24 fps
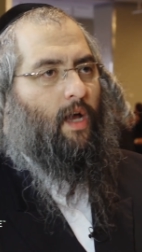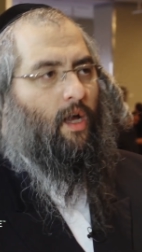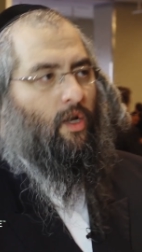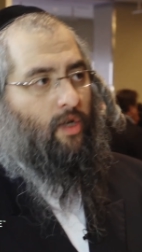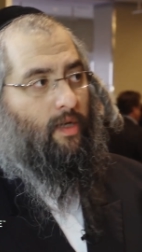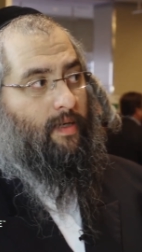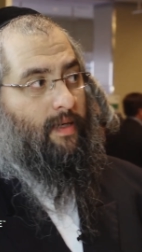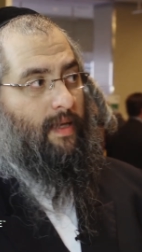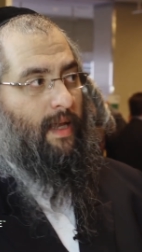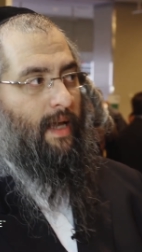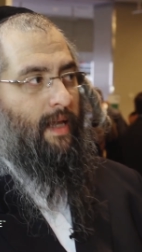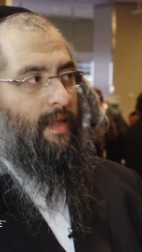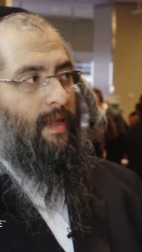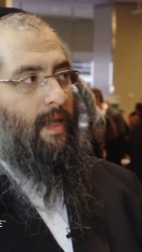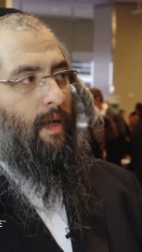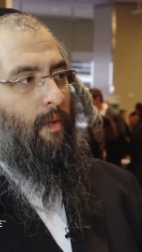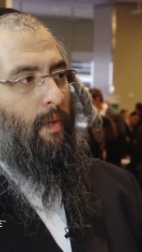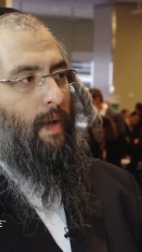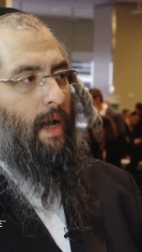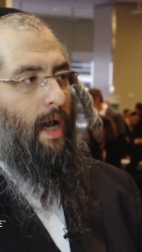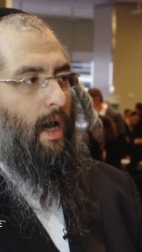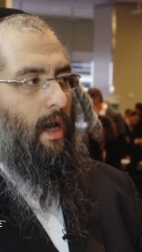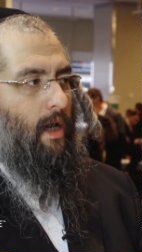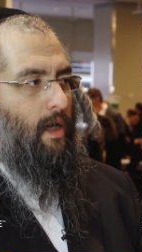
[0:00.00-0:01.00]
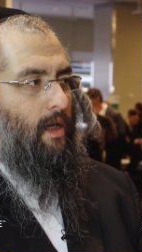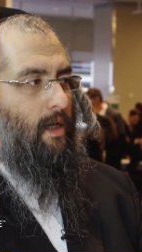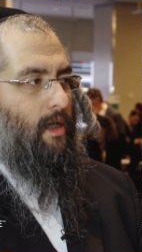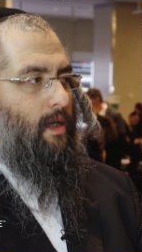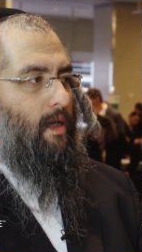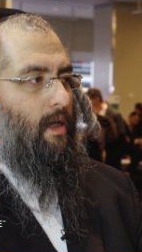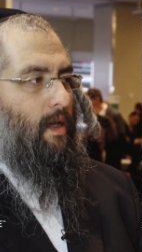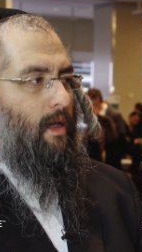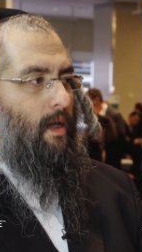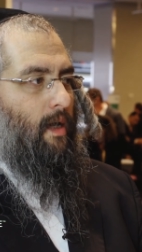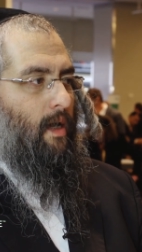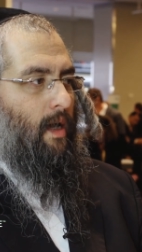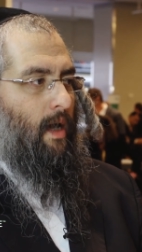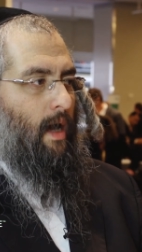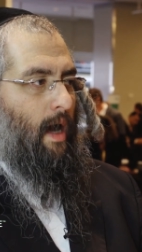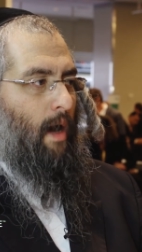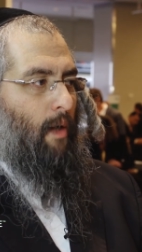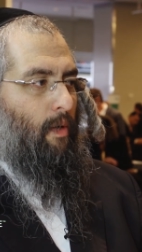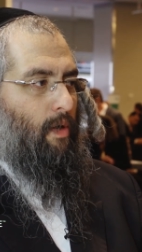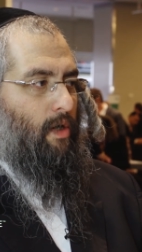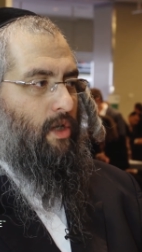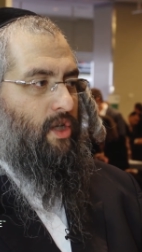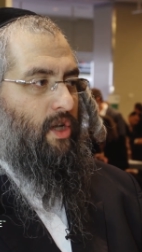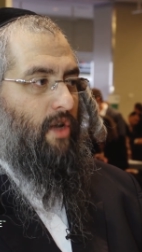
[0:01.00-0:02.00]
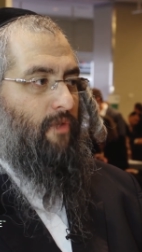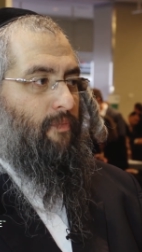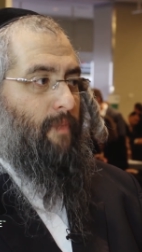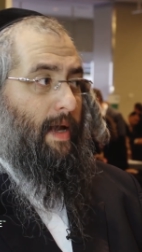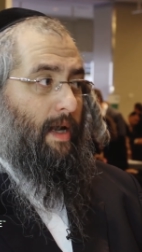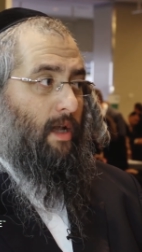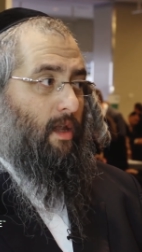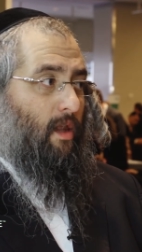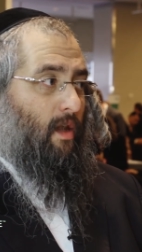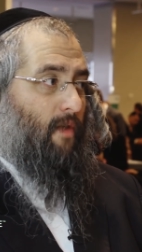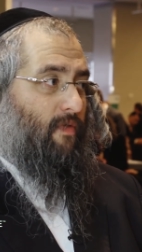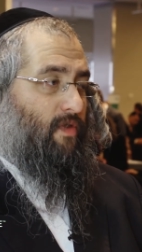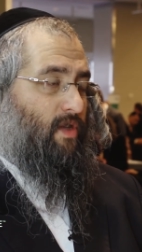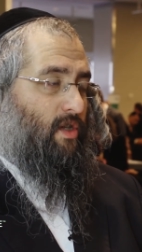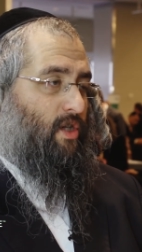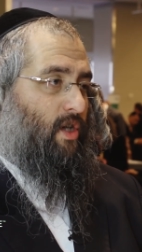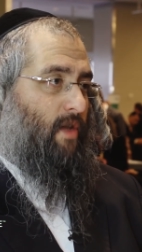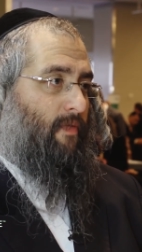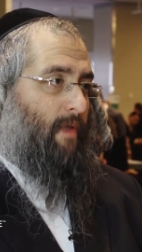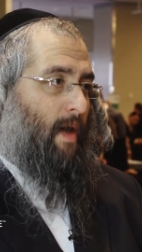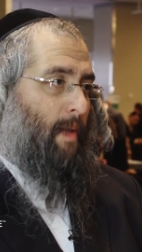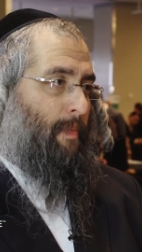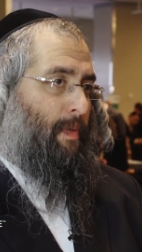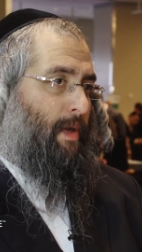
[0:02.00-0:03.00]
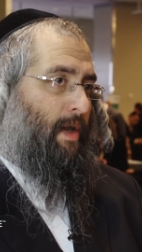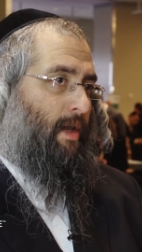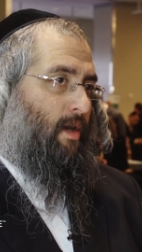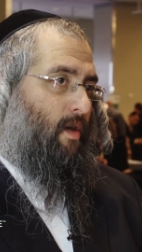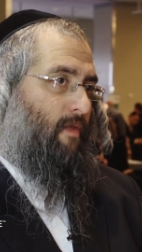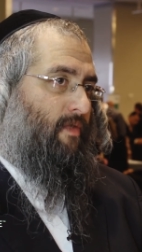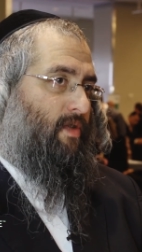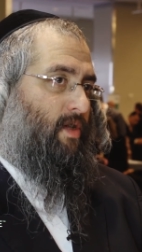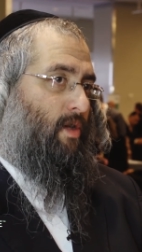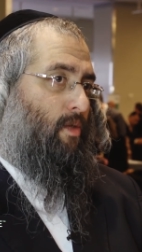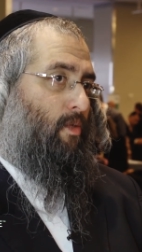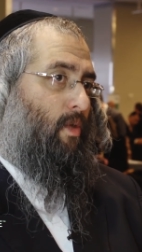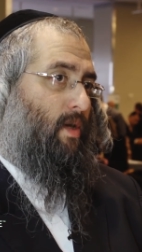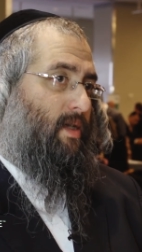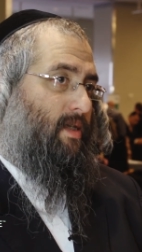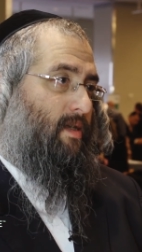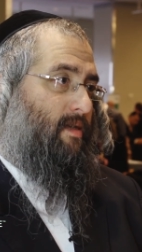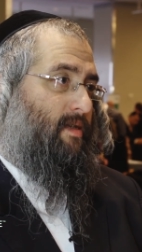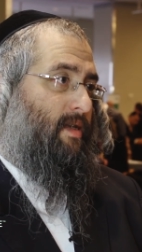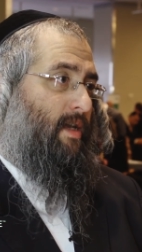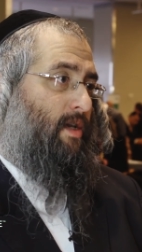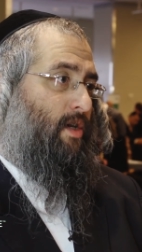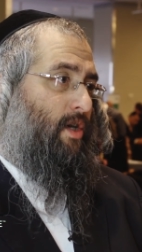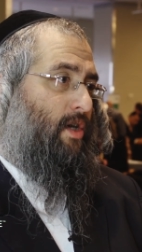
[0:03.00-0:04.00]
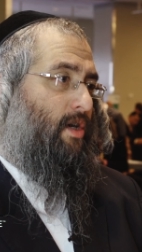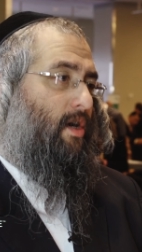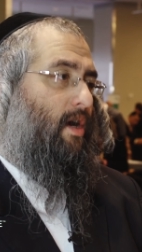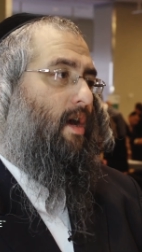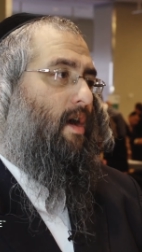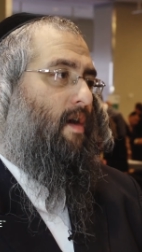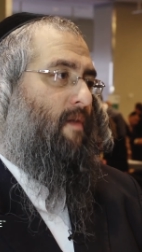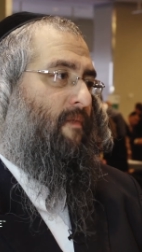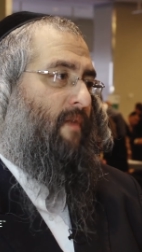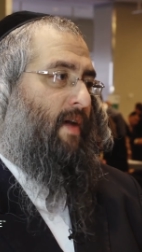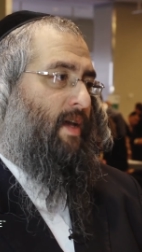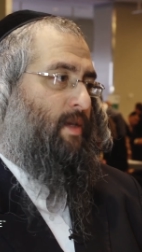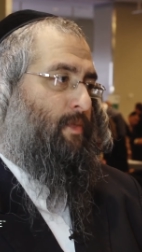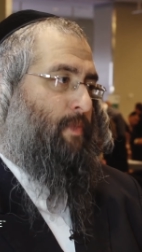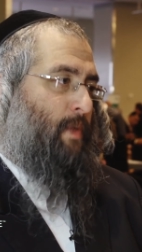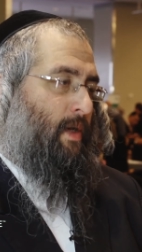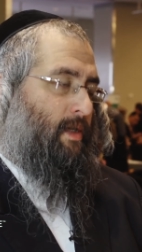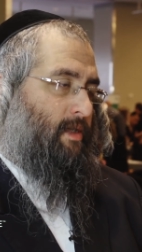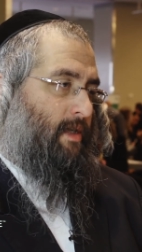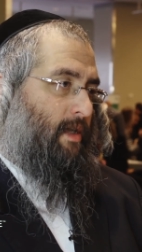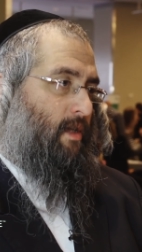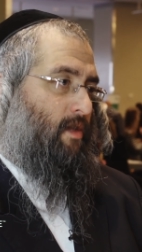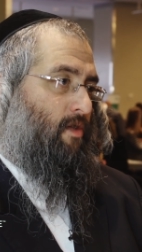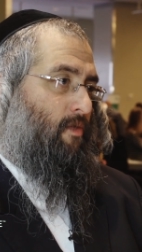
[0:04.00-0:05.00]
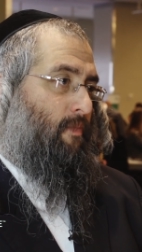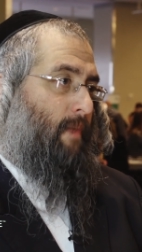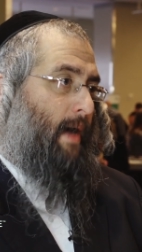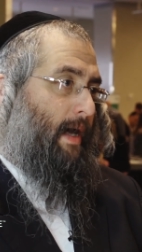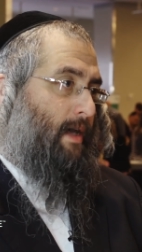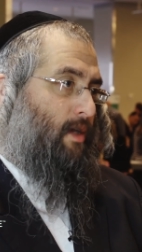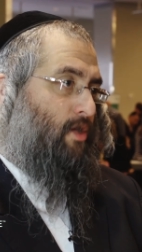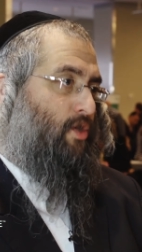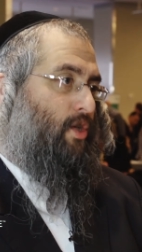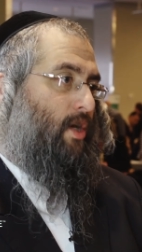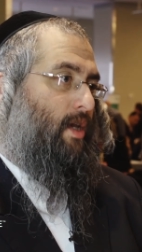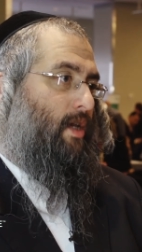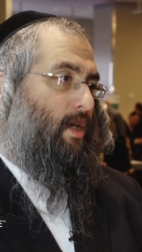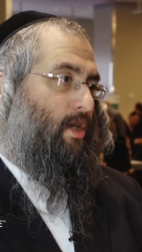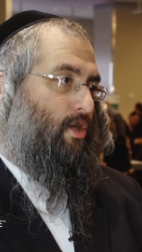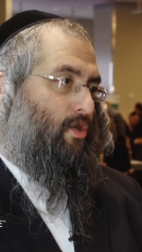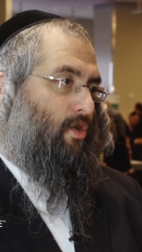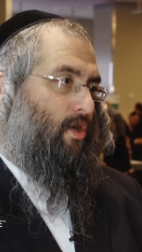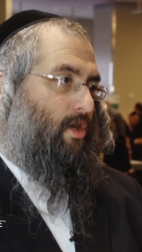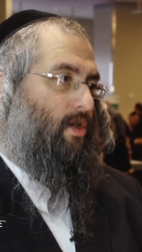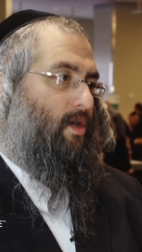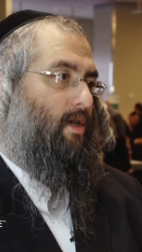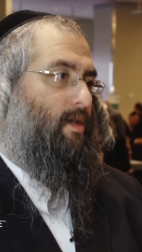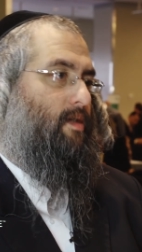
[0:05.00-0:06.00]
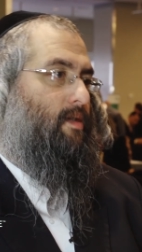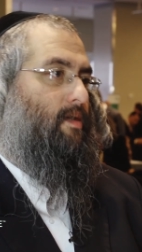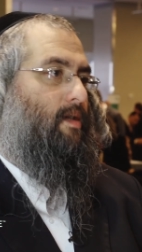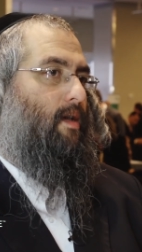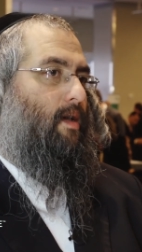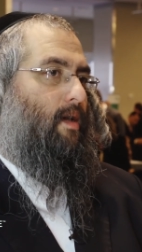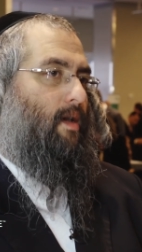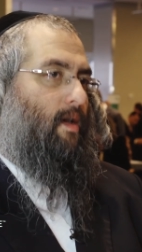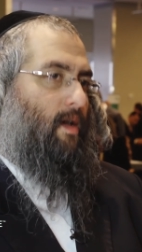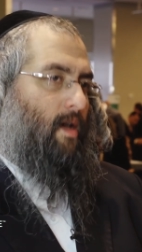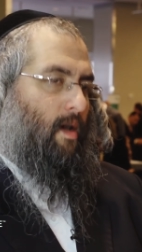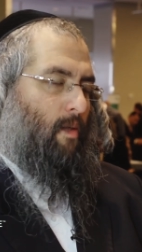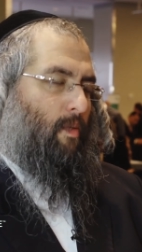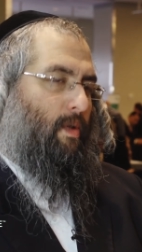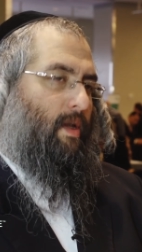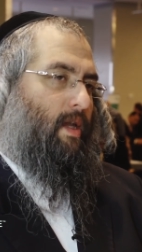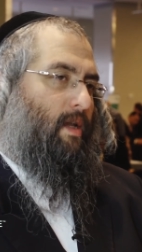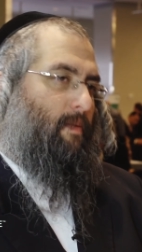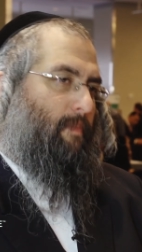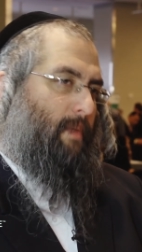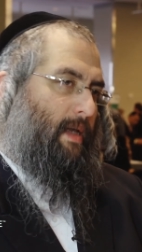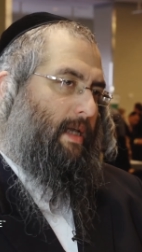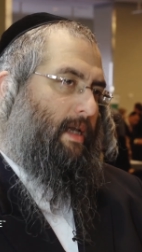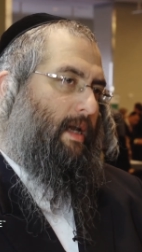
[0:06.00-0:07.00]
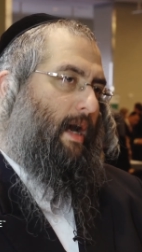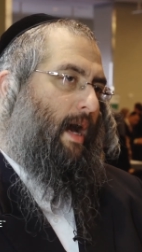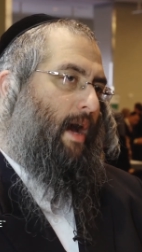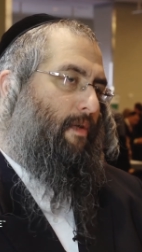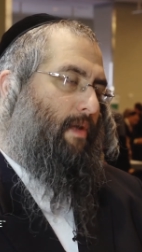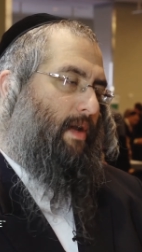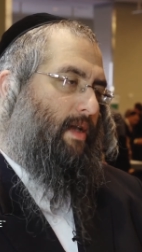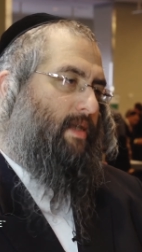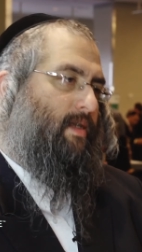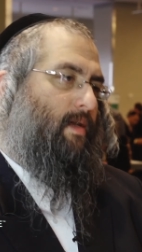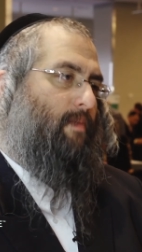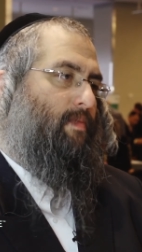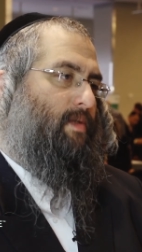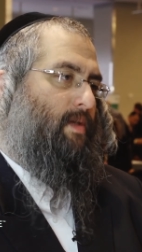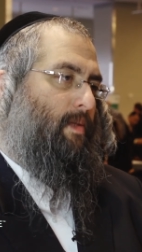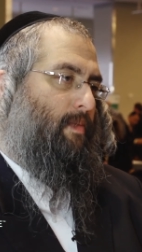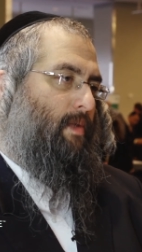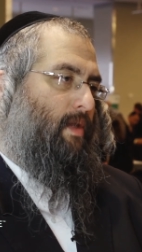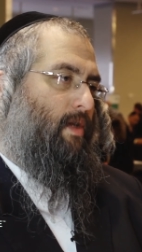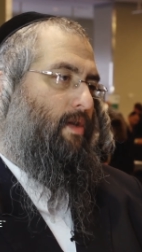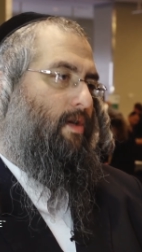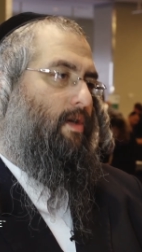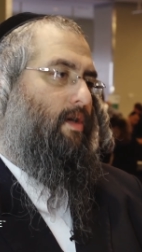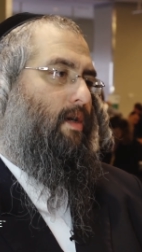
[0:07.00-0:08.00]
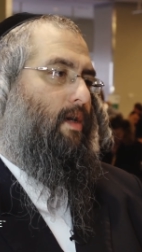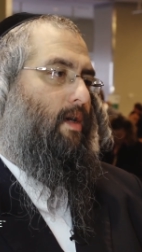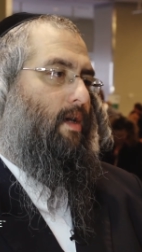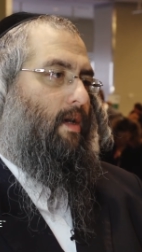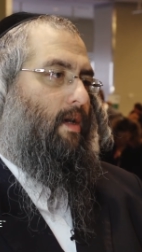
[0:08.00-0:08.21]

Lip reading: Just lately we hired our chief medical officer, chief operating officer, was the senior vice president of Biogen. He joined us, and we're going to be hiring some similar